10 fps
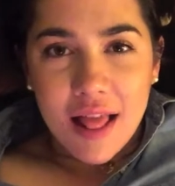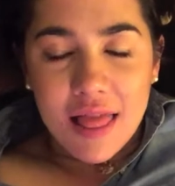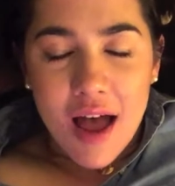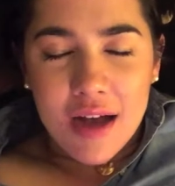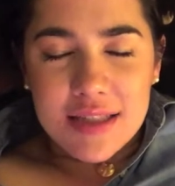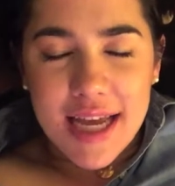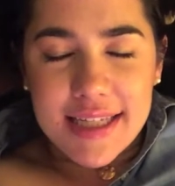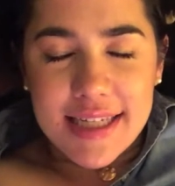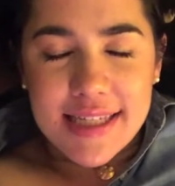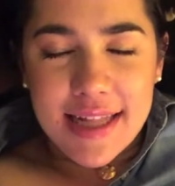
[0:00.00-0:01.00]
A long day
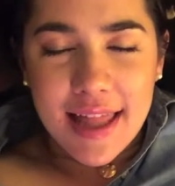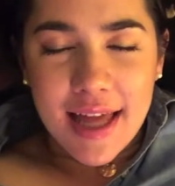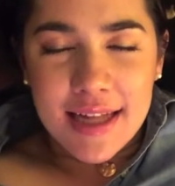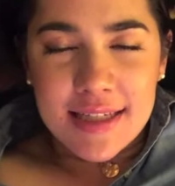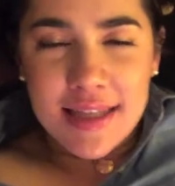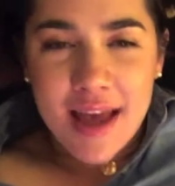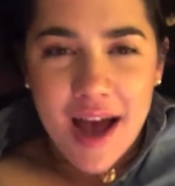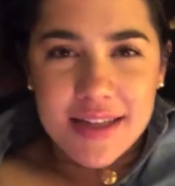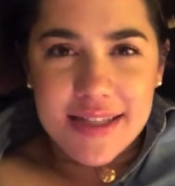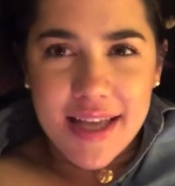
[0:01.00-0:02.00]
at Disneyland in the
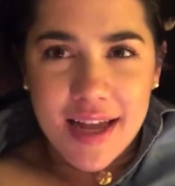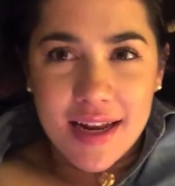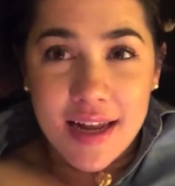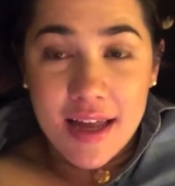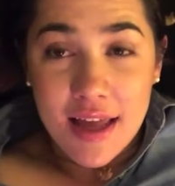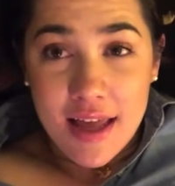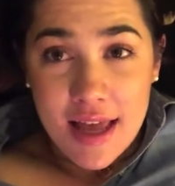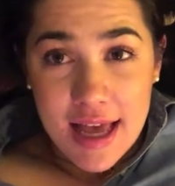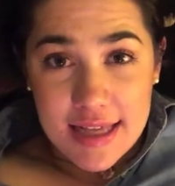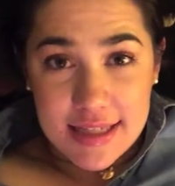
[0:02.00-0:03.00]
hot sun
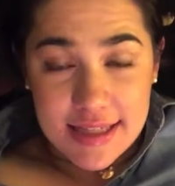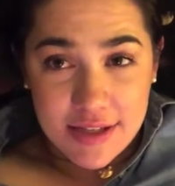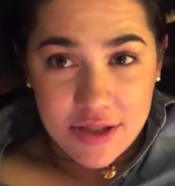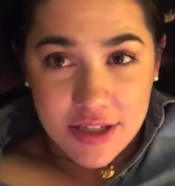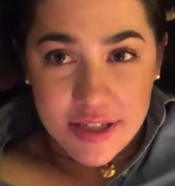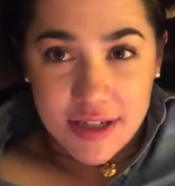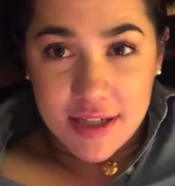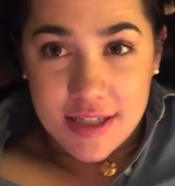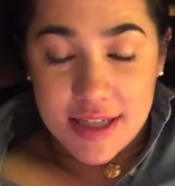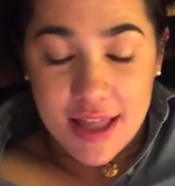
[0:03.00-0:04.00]
has essentially turned
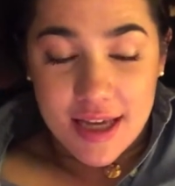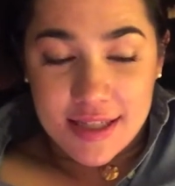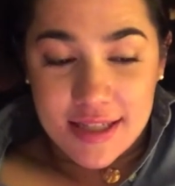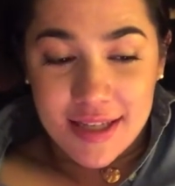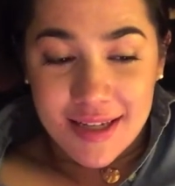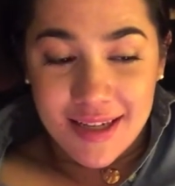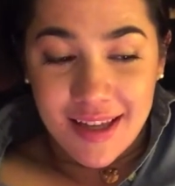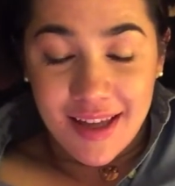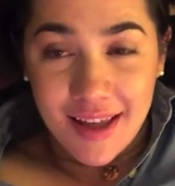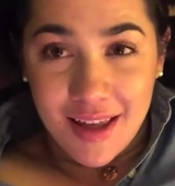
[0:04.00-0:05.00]
into this.
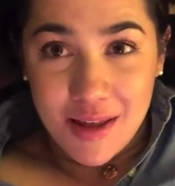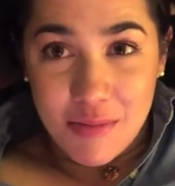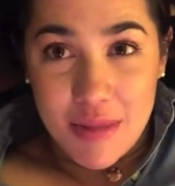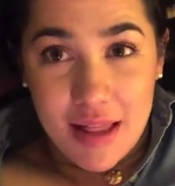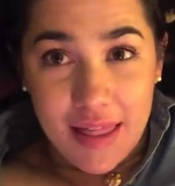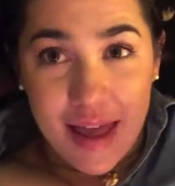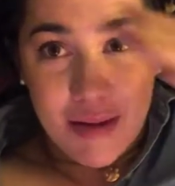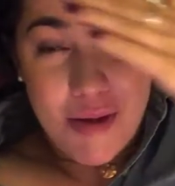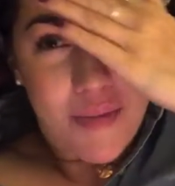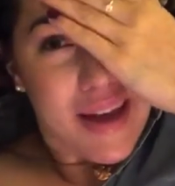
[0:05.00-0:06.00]
Me laying
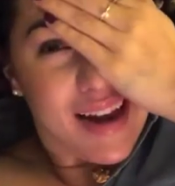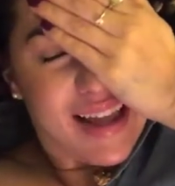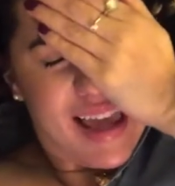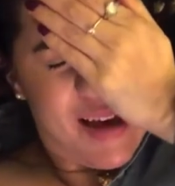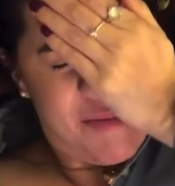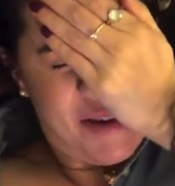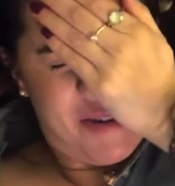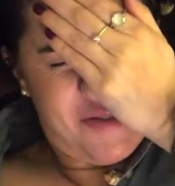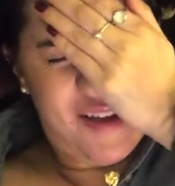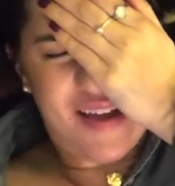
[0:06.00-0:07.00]
on my bed, I can't
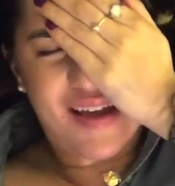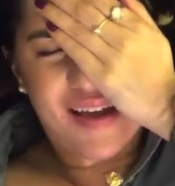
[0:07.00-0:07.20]
move.